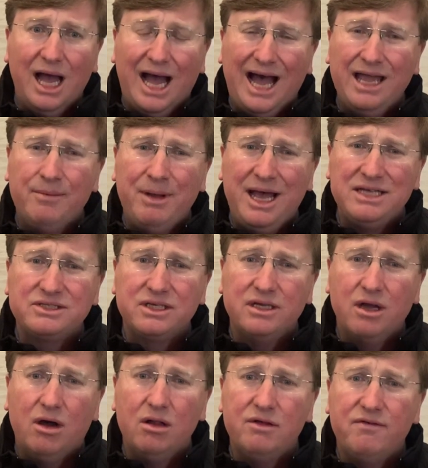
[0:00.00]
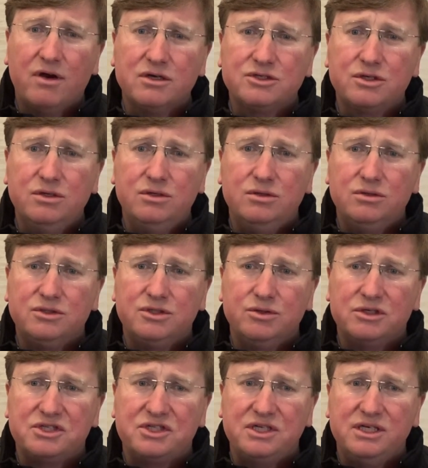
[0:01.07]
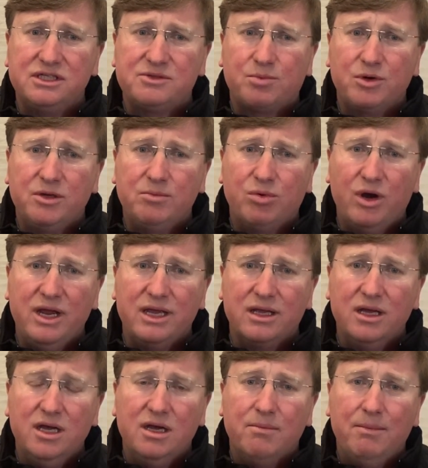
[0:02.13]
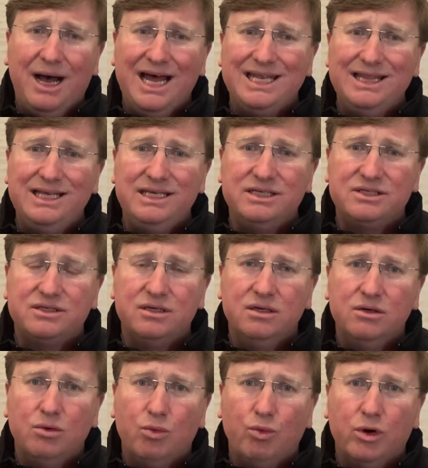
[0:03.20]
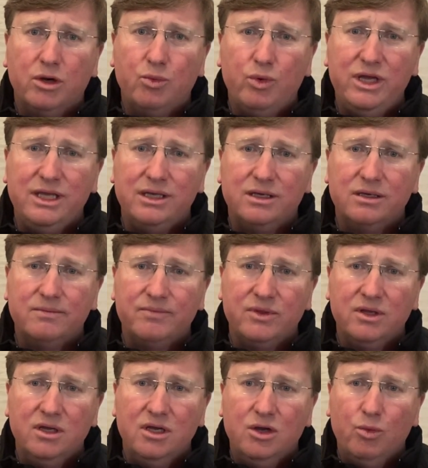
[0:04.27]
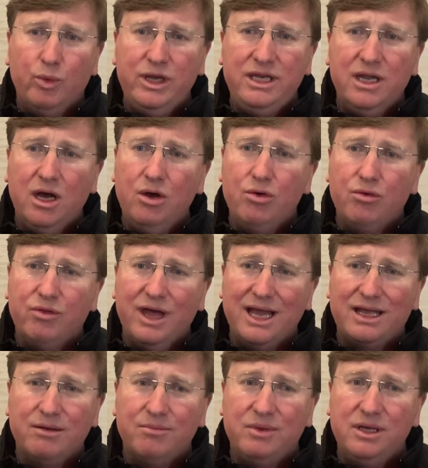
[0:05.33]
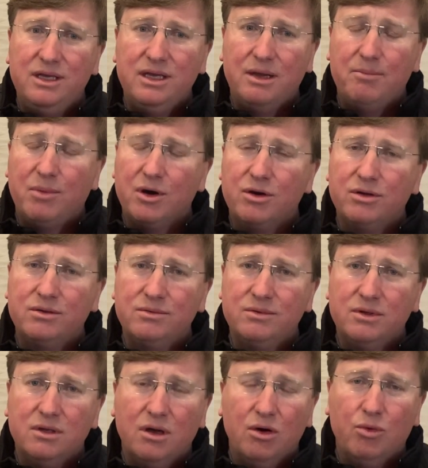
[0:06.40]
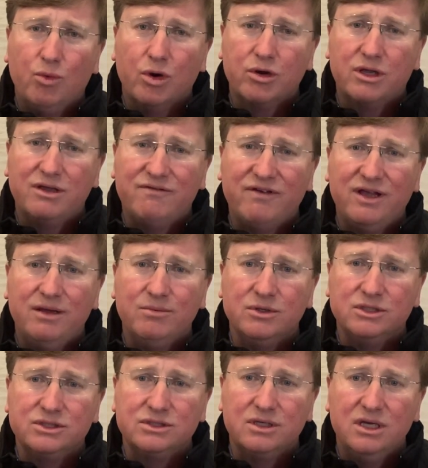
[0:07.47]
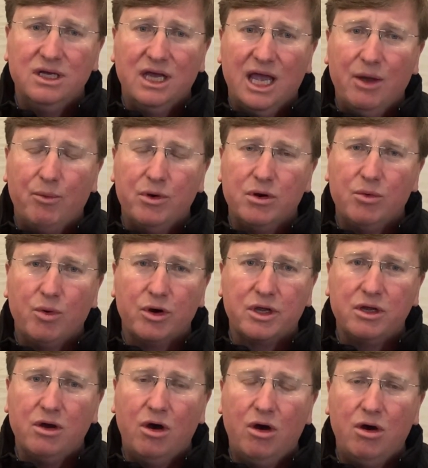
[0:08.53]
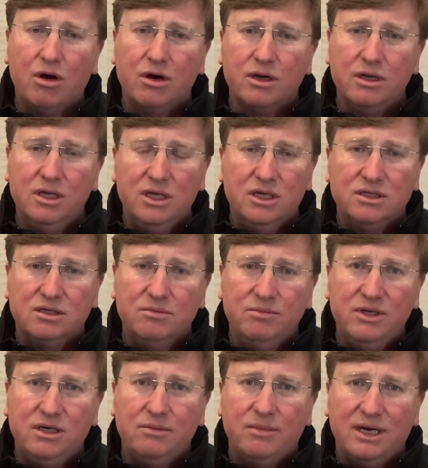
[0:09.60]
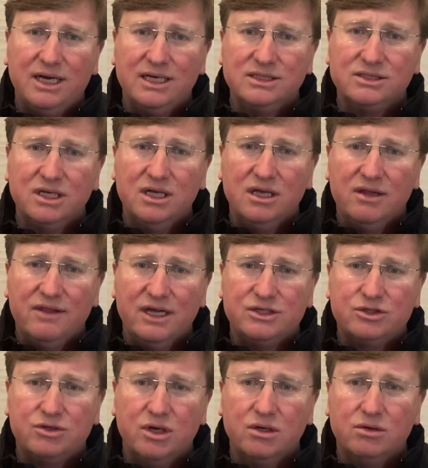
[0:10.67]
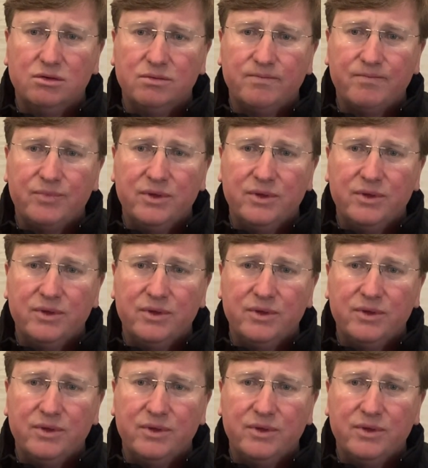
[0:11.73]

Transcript: I am asking all of our schools to extend spring break by at least 1 week. We know that can be a burden on working families, and we are working hard to minimize that struggle.